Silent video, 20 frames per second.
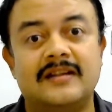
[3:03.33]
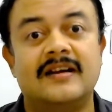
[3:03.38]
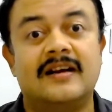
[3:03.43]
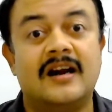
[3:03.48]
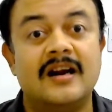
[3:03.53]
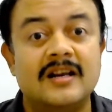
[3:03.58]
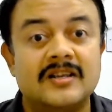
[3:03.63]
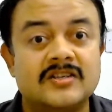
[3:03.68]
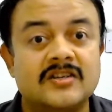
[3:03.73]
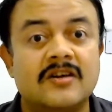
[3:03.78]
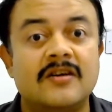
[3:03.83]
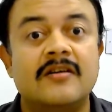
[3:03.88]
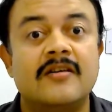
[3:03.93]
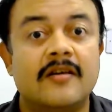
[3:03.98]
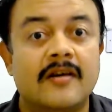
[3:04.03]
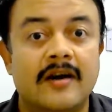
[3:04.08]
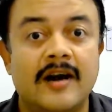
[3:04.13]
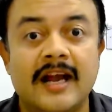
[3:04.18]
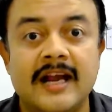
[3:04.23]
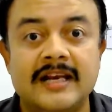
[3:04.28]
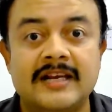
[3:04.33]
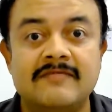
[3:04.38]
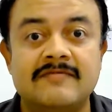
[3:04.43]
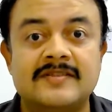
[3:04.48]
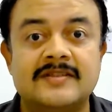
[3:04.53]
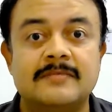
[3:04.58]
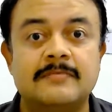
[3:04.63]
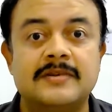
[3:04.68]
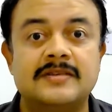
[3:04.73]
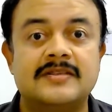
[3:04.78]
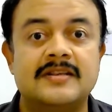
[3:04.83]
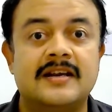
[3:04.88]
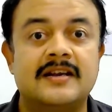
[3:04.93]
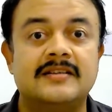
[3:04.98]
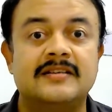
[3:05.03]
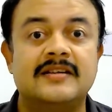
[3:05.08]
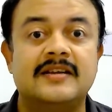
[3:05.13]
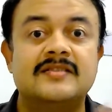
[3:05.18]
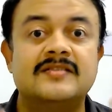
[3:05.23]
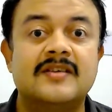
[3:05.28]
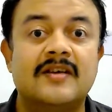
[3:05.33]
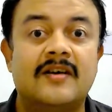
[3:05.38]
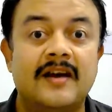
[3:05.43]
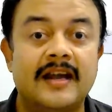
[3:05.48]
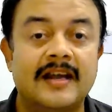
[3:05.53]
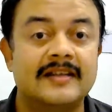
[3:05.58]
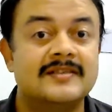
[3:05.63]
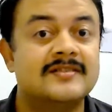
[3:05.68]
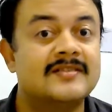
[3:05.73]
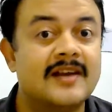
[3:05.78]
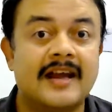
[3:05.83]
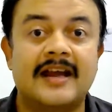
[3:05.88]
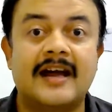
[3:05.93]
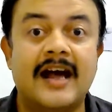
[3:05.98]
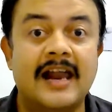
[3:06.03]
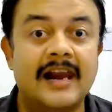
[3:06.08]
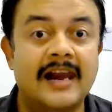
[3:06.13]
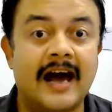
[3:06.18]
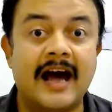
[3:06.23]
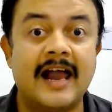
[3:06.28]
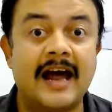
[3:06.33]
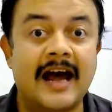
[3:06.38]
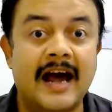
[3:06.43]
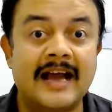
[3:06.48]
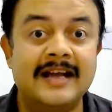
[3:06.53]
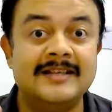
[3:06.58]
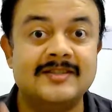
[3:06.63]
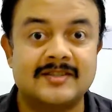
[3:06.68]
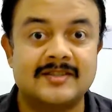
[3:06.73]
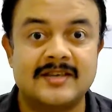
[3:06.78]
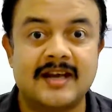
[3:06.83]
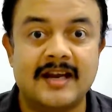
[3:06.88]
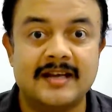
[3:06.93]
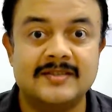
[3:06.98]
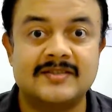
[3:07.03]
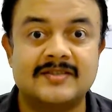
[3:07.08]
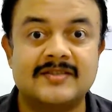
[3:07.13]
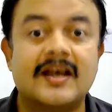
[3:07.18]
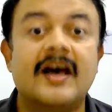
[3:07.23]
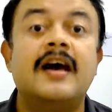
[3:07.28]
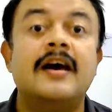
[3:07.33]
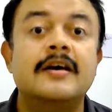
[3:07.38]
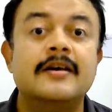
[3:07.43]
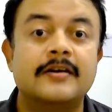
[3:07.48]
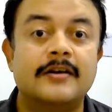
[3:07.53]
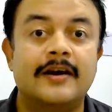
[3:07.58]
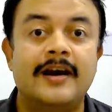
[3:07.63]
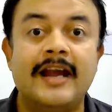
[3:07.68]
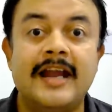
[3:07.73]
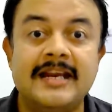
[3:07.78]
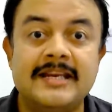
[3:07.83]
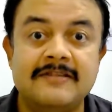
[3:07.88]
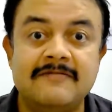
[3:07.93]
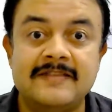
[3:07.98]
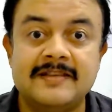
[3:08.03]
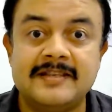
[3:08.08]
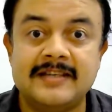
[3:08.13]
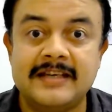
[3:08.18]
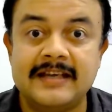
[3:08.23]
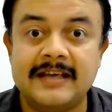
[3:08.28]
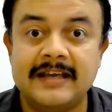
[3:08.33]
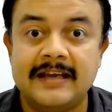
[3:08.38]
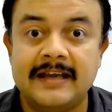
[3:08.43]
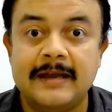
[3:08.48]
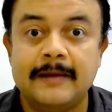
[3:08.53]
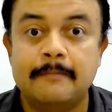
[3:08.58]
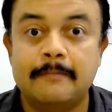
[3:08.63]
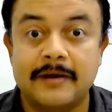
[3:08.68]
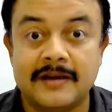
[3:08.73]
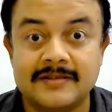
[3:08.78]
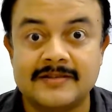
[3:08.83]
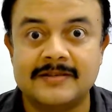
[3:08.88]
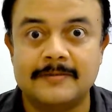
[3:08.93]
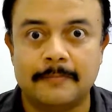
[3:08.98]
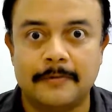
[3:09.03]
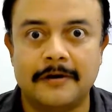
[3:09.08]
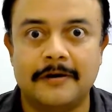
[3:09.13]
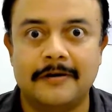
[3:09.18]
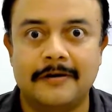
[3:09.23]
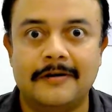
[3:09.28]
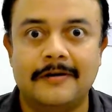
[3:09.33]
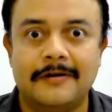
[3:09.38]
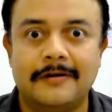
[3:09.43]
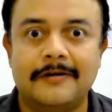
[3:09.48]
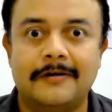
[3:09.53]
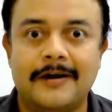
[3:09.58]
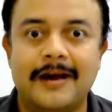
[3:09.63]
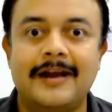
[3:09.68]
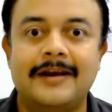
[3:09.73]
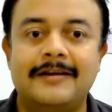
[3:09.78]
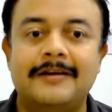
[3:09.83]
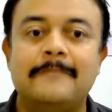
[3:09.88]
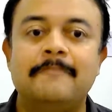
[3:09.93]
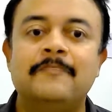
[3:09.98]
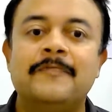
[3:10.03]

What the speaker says: The cultural relativism is that there is a, it's like Einstein's relativity principle, right?